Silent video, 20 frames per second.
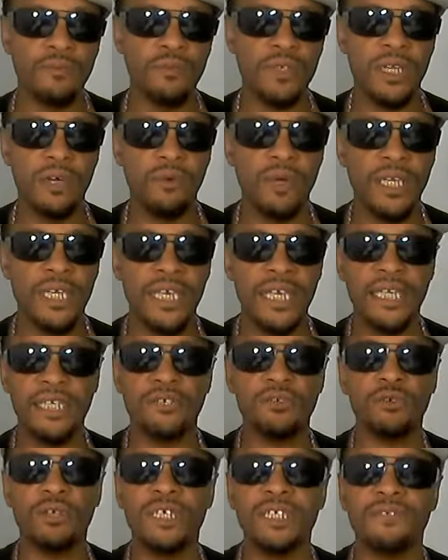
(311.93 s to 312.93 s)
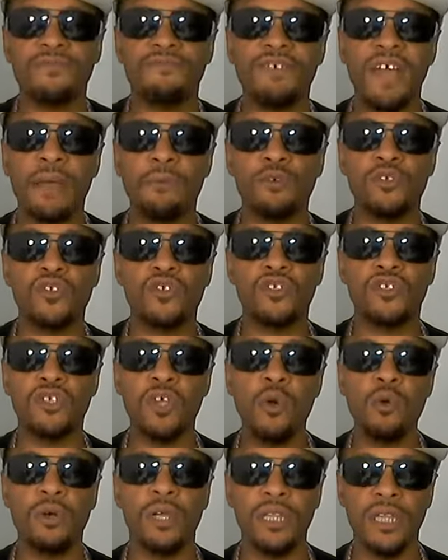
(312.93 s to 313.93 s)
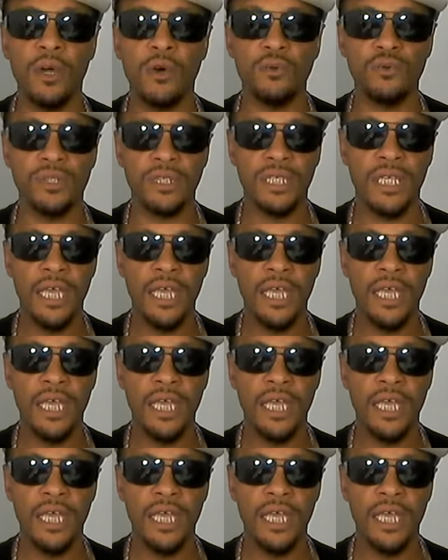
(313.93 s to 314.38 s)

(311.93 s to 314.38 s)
You don't want to get into it because the fight was so close